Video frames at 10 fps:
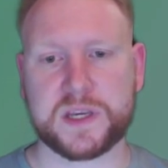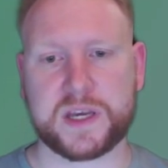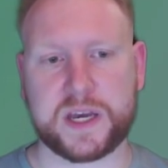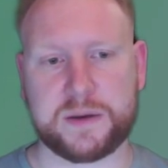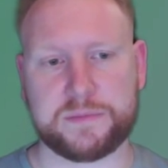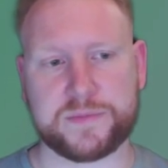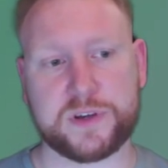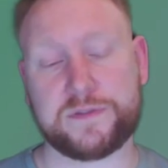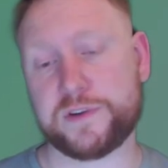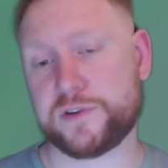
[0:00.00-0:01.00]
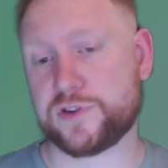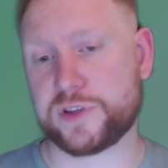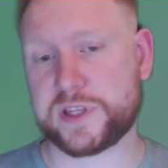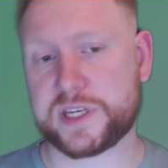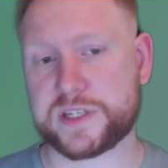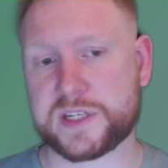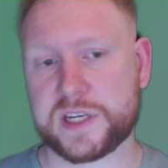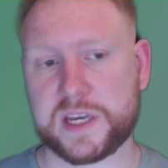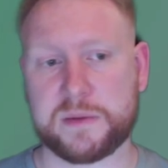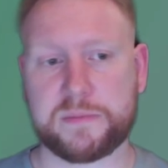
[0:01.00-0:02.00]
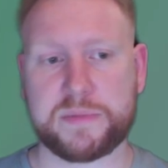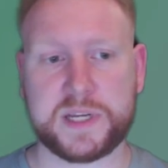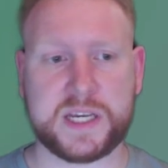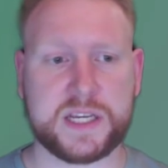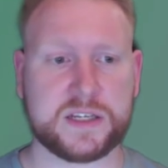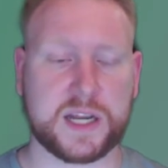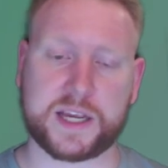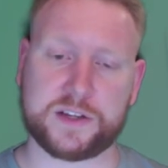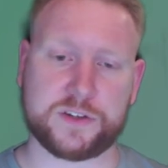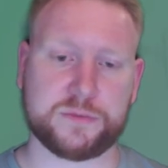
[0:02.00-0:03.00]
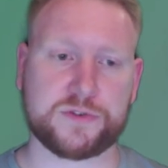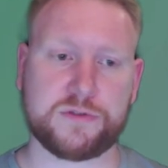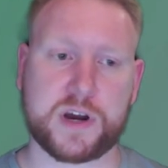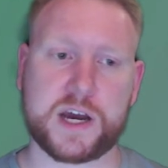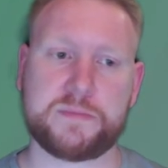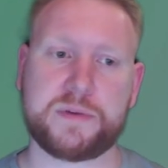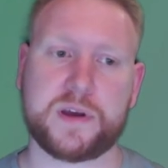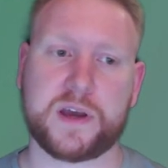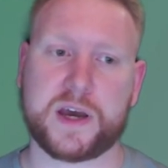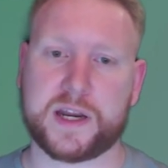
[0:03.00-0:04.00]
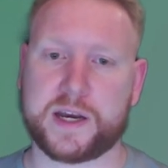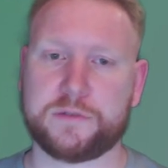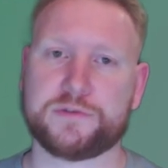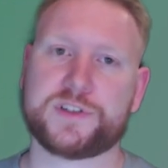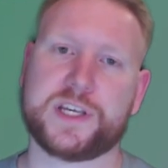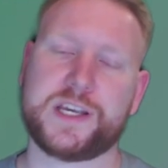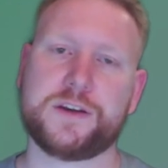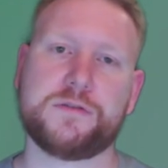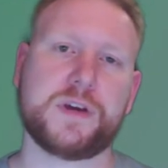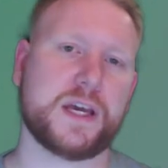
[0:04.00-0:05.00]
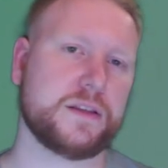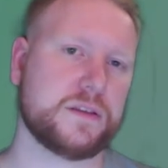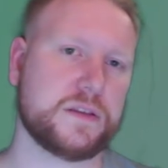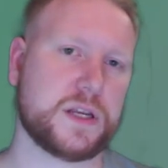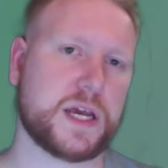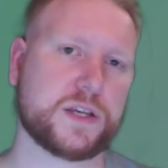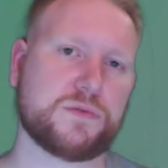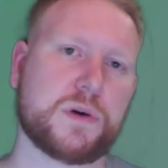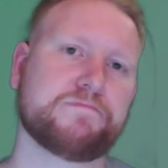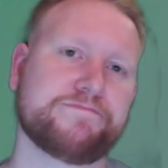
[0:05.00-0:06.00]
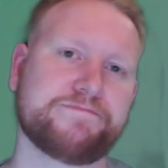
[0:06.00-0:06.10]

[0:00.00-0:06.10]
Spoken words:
So if you enjoyed this, please like and subscribe, and I will see you in the next one.